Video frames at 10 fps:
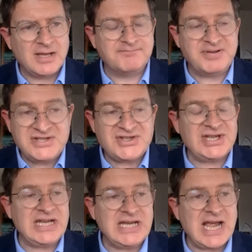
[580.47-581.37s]

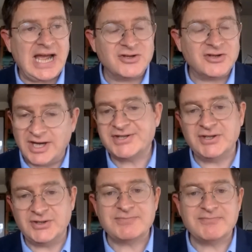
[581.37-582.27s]
BT and United
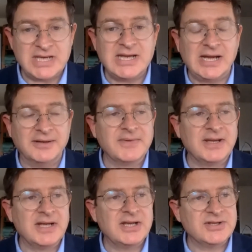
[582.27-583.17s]
News and Media
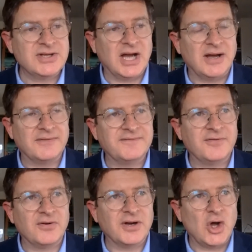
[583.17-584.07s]

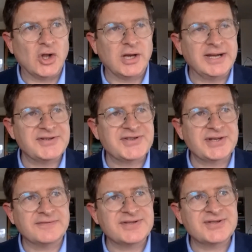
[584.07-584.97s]
for an online
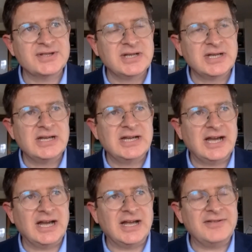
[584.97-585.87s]
service.
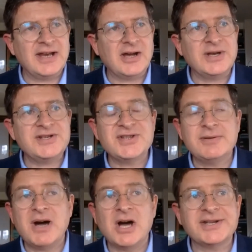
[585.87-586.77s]
And then I went into the
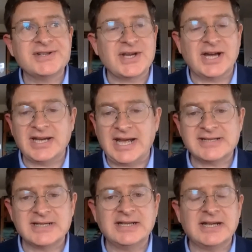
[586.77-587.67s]
marketing side
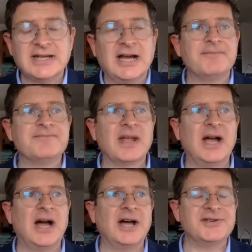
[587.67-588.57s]
latterly
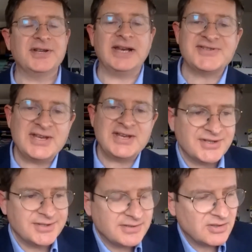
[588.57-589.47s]
under Les
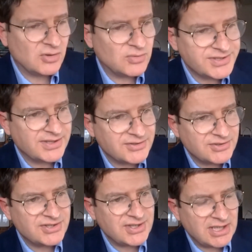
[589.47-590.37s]
Hinton, who was the
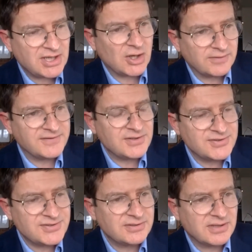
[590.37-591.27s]
CEO of
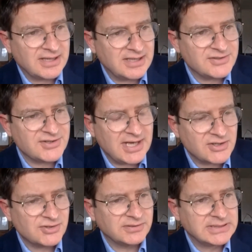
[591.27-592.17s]
News
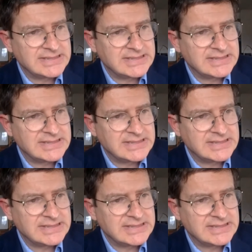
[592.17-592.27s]
International.